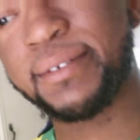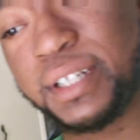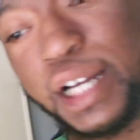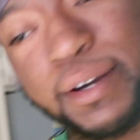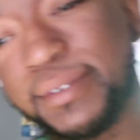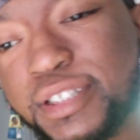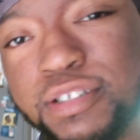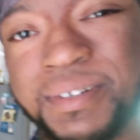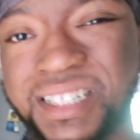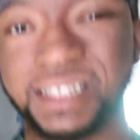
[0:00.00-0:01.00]
it was, that was
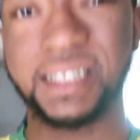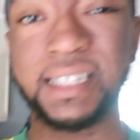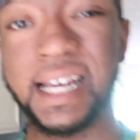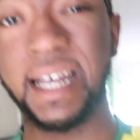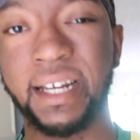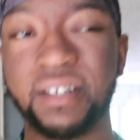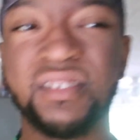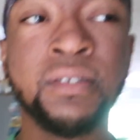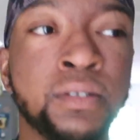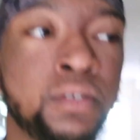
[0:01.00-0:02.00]
too much to say.
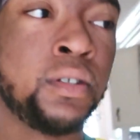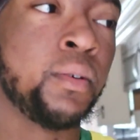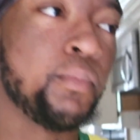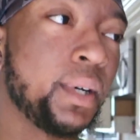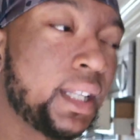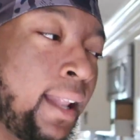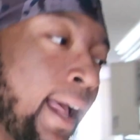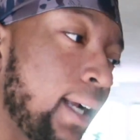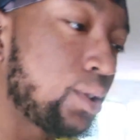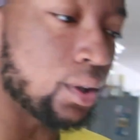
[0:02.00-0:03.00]
But the
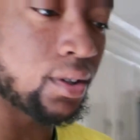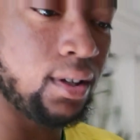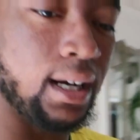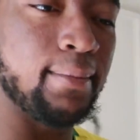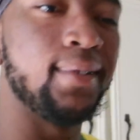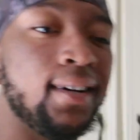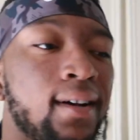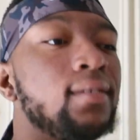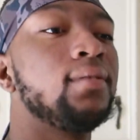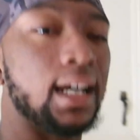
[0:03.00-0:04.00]
Nytro Club,
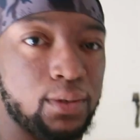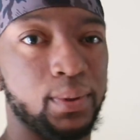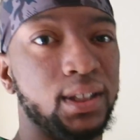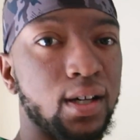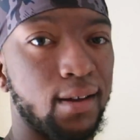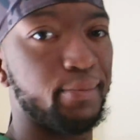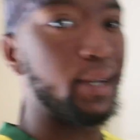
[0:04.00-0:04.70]
that's what it's all